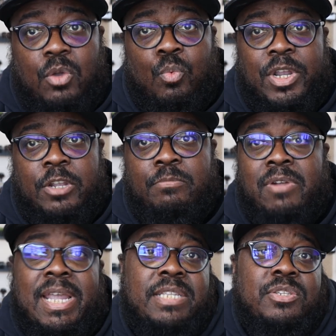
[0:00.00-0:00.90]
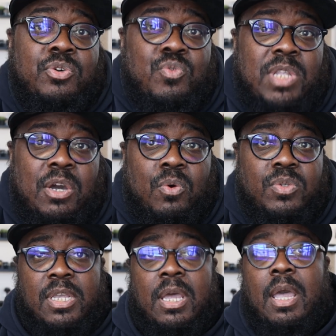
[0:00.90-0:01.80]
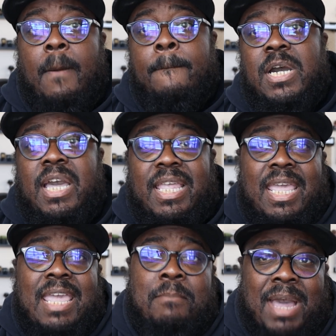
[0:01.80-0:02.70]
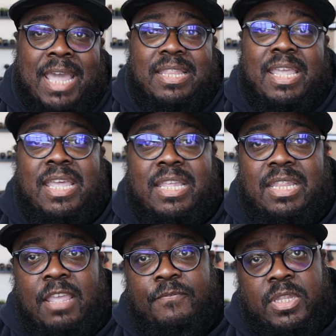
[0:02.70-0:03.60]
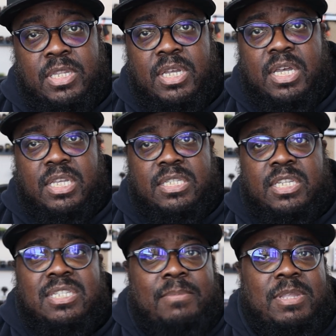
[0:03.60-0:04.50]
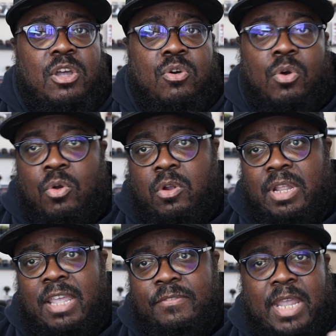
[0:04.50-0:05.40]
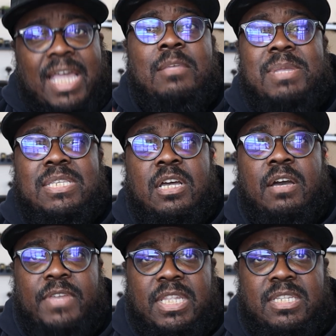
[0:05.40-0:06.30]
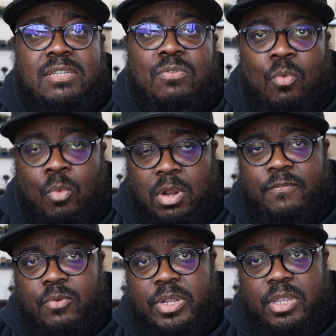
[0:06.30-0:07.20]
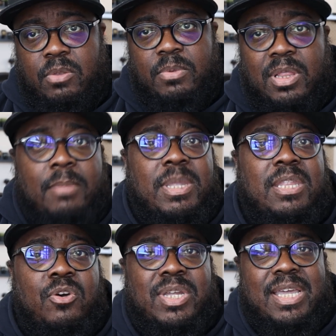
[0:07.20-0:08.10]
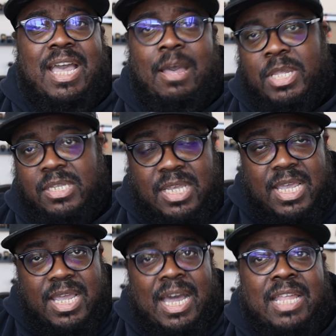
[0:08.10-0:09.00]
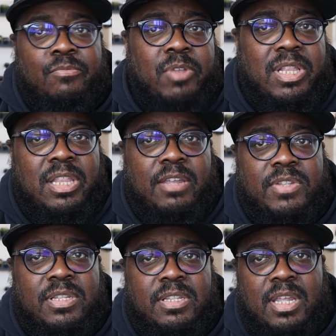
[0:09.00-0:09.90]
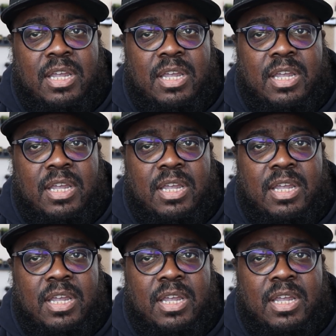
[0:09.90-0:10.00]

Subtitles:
weird brain, so who knows? But it might, and if it does, just let me know. Or if elements of it work for you, let me know in the comments. I'd really love to